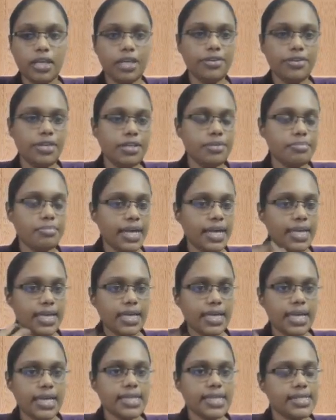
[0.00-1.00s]
In
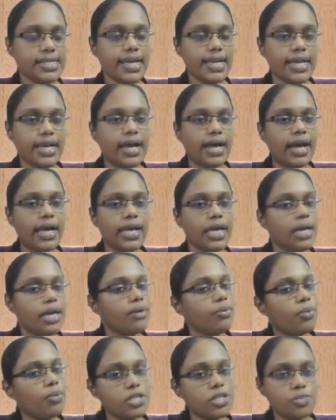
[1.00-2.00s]
my case, like
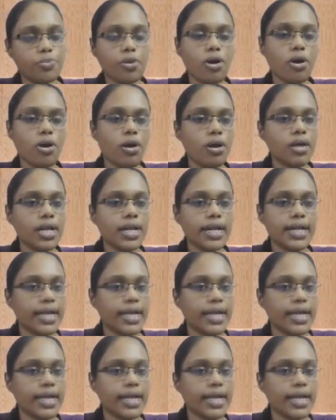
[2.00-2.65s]
I was born